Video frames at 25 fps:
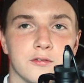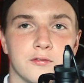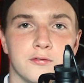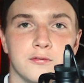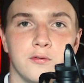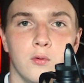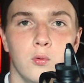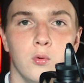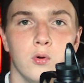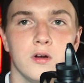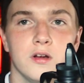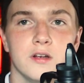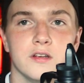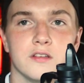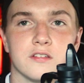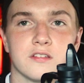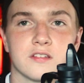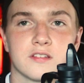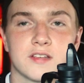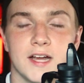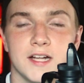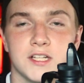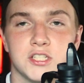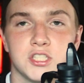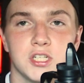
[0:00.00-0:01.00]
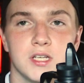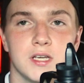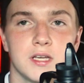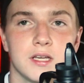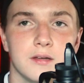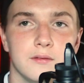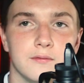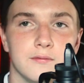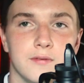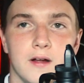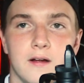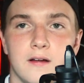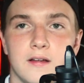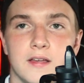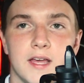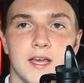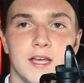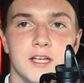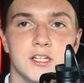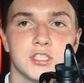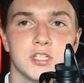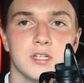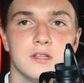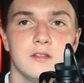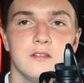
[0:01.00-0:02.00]
to 4 is sketching and
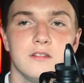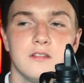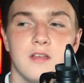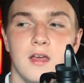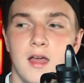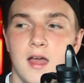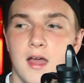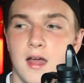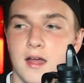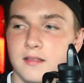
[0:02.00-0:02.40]
variations.